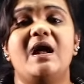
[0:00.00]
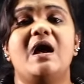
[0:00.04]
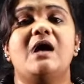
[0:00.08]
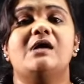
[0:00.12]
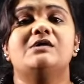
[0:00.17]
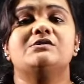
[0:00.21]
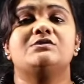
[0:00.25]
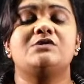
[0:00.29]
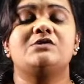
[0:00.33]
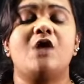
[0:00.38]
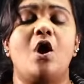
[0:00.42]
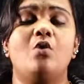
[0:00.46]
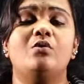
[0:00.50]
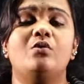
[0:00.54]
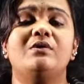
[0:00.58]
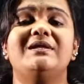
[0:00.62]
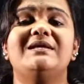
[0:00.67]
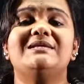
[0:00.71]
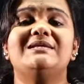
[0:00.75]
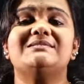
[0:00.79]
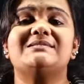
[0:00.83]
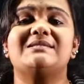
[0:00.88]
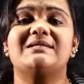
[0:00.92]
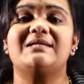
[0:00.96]
Sound
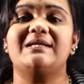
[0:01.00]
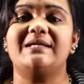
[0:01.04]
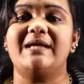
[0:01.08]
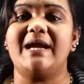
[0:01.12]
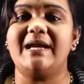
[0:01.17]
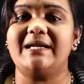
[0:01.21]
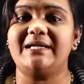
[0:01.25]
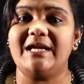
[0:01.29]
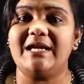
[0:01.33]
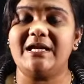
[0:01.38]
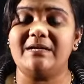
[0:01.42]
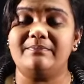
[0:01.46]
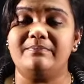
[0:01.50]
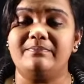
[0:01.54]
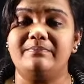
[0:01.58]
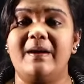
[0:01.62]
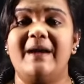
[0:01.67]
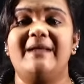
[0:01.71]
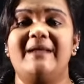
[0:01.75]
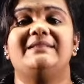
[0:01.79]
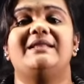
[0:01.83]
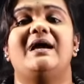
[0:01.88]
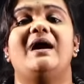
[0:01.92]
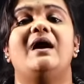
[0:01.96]
is created
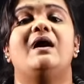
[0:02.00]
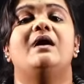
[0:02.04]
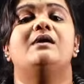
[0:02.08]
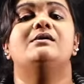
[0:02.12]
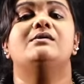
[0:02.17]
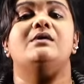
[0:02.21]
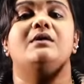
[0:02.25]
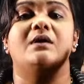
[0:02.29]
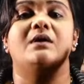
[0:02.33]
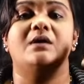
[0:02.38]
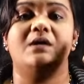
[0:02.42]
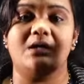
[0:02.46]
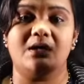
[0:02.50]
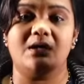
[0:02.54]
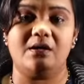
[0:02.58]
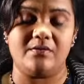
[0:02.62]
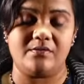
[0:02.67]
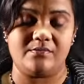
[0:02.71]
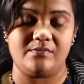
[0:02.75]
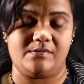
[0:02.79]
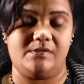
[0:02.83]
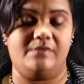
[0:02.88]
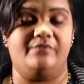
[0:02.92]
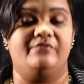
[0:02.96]
by
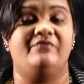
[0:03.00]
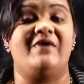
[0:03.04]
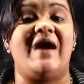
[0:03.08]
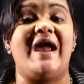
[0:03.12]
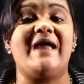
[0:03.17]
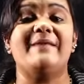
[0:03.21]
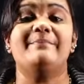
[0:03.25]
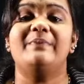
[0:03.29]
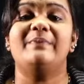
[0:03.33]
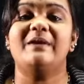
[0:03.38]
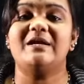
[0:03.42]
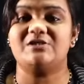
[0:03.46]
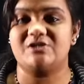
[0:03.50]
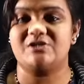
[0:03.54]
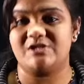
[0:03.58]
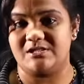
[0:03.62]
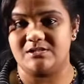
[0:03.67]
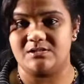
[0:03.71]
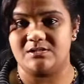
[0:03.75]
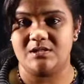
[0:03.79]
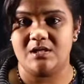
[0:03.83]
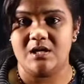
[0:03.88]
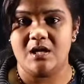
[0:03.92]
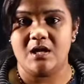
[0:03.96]
the
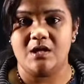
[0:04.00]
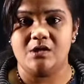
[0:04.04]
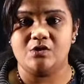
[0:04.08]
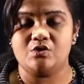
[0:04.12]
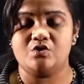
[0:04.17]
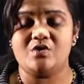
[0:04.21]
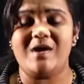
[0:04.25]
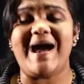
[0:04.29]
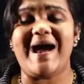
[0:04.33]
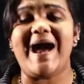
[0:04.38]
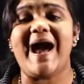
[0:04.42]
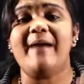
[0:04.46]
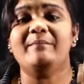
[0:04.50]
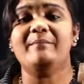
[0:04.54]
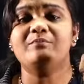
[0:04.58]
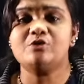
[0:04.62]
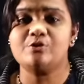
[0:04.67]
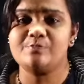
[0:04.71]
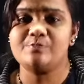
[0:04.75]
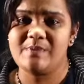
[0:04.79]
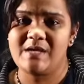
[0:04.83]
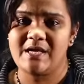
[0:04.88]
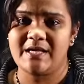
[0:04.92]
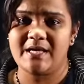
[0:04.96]
vibrations. So I am
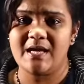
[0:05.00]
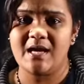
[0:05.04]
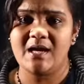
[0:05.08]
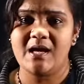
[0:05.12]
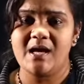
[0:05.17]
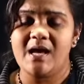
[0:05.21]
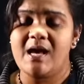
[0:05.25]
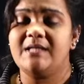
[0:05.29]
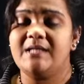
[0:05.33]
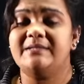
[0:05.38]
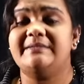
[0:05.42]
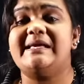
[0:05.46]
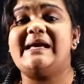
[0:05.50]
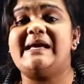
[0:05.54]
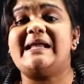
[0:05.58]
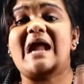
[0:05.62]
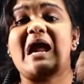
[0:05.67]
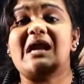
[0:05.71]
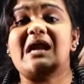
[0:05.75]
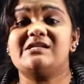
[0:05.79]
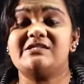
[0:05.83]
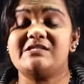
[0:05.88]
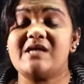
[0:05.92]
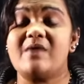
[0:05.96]
speaking, there
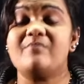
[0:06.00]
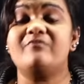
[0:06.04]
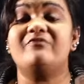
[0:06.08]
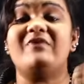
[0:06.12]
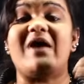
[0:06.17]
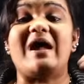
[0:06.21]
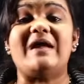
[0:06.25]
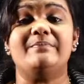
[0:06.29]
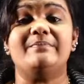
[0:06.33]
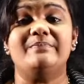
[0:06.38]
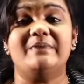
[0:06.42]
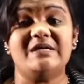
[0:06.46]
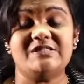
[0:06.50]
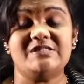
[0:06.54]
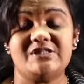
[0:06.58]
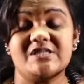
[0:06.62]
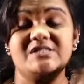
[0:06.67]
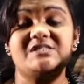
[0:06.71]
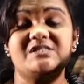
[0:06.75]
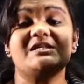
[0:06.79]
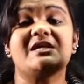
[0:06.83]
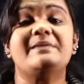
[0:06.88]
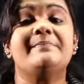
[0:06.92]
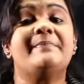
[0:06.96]
are some
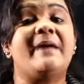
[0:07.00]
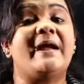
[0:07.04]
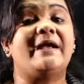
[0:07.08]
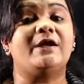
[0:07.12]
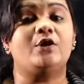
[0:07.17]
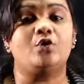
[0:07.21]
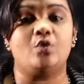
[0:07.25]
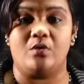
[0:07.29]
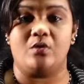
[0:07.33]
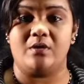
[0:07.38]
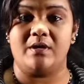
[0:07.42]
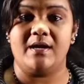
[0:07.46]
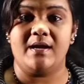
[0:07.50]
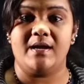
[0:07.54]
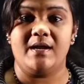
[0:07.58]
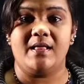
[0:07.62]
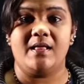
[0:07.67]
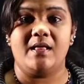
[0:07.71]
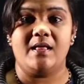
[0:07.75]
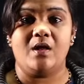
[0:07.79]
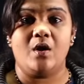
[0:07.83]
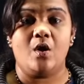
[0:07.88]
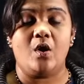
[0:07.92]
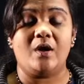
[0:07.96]
vibrations in my tone.
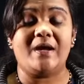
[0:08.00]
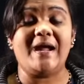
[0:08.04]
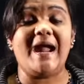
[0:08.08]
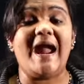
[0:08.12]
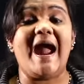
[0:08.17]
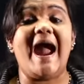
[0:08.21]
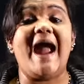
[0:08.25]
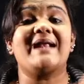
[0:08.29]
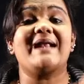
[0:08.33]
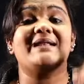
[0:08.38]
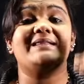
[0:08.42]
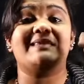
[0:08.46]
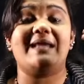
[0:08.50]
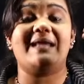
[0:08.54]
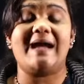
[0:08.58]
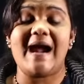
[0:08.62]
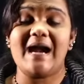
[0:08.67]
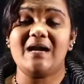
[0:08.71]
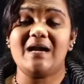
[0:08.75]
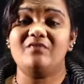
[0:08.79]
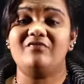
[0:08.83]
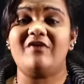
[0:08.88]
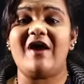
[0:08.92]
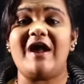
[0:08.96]
Okay, and
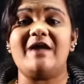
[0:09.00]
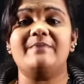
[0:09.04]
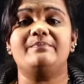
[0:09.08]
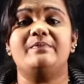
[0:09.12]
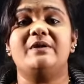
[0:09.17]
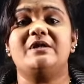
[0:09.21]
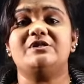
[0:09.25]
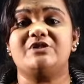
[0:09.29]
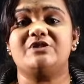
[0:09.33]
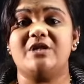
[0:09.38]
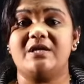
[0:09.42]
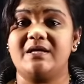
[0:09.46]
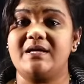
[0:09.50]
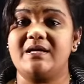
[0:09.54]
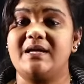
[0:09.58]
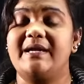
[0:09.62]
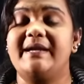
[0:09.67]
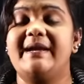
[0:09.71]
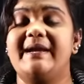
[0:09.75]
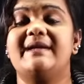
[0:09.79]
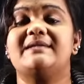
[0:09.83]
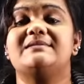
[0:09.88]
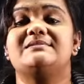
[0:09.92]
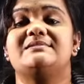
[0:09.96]
that vibration
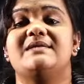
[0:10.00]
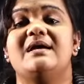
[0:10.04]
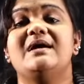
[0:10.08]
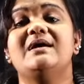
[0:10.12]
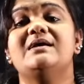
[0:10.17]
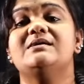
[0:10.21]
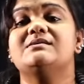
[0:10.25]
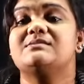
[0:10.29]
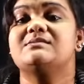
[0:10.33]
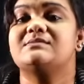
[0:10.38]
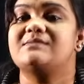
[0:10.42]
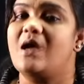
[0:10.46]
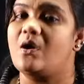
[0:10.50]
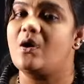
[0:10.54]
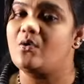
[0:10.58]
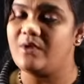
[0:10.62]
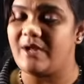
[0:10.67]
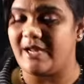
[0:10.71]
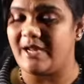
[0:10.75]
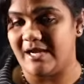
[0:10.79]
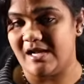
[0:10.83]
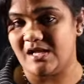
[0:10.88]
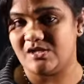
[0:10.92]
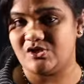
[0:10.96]
creates the sound
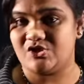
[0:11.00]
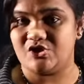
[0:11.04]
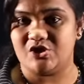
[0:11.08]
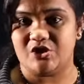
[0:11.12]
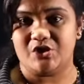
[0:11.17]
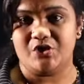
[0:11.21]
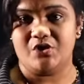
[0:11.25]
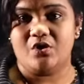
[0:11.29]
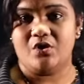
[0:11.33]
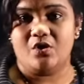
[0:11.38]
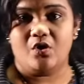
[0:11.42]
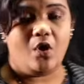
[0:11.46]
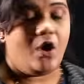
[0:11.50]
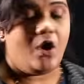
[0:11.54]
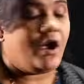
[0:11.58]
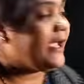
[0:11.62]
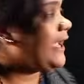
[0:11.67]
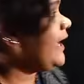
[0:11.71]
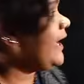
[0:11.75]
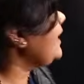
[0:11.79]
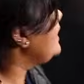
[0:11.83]
energy. Okay.